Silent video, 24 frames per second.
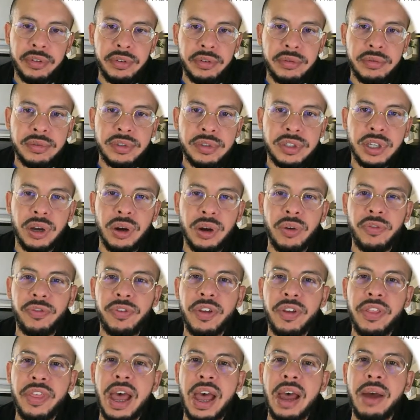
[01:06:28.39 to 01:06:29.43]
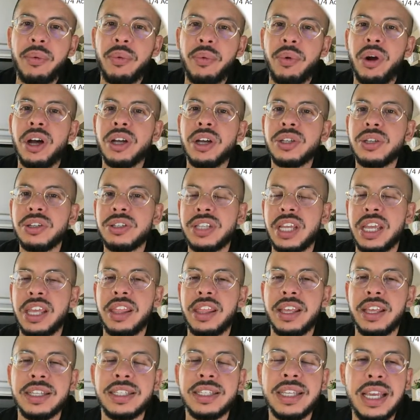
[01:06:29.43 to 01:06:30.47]
So for that, we'll also say
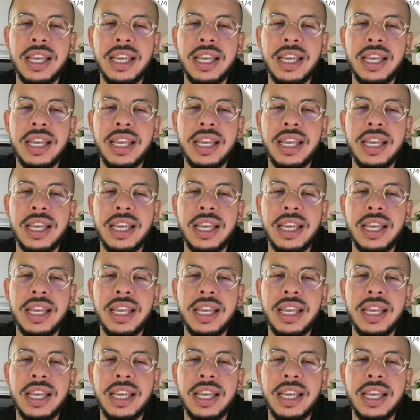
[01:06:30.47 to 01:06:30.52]
this.